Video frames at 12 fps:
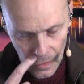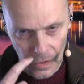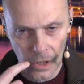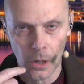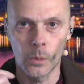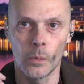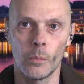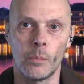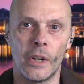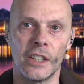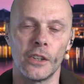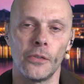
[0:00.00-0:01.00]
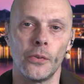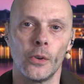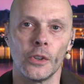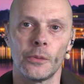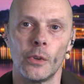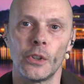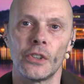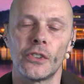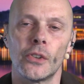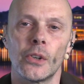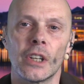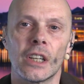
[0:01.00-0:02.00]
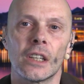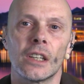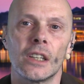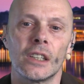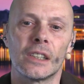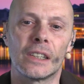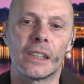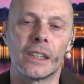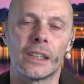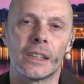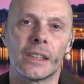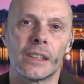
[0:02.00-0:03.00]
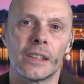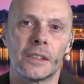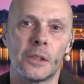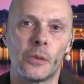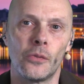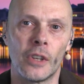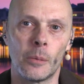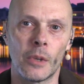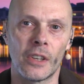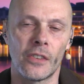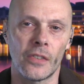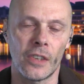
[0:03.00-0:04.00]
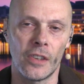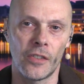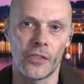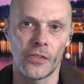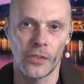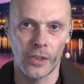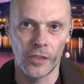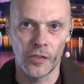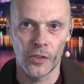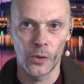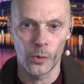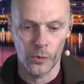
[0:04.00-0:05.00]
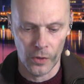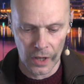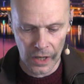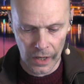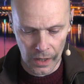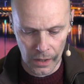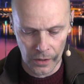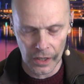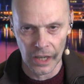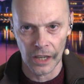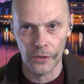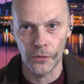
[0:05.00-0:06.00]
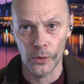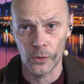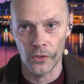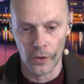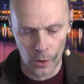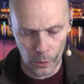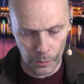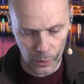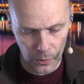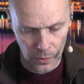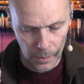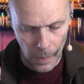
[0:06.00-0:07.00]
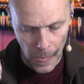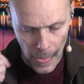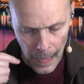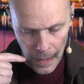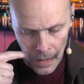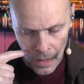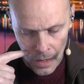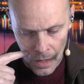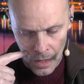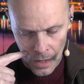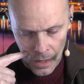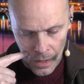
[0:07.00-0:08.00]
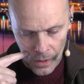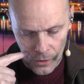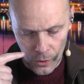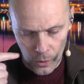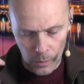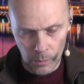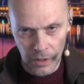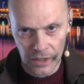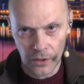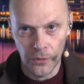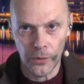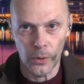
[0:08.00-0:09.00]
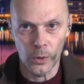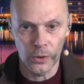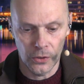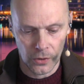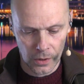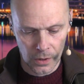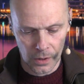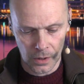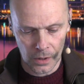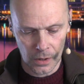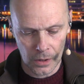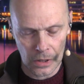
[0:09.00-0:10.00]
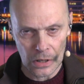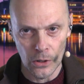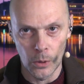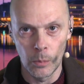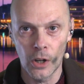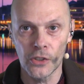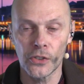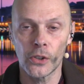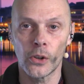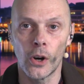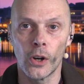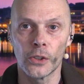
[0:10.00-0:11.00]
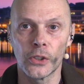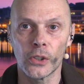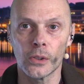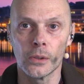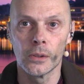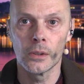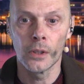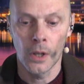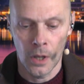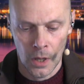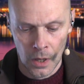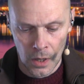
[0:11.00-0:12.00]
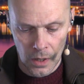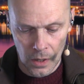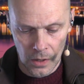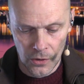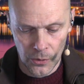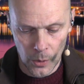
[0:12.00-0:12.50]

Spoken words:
Now, by default, monitoring in vMix is using the headphones output. So by default, your master audio is